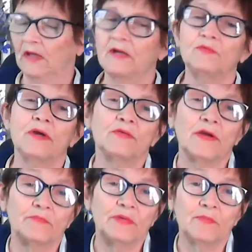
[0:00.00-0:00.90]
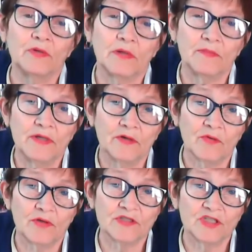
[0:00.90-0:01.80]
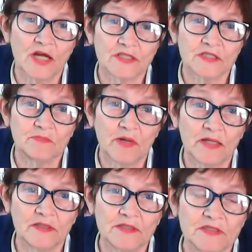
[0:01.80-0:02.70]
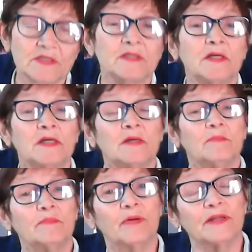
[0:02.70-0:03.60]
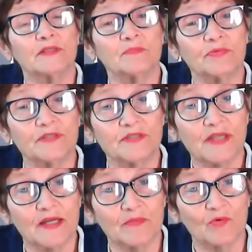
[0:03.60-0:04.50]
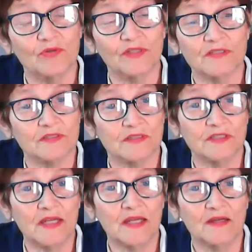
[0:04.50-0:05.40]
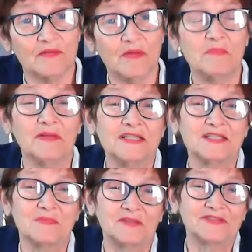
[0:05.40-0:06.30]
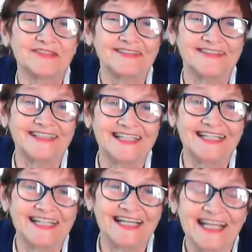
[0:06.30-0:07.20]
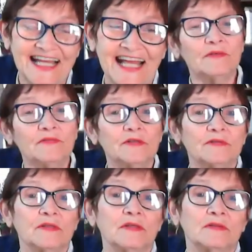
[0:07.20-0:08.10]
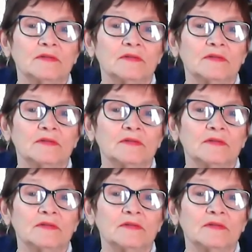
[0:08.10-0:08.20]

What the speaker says: I'd rather have people come here. It's not spotless, but it's presentable. It doesn't stink. My place smells good. I live there then,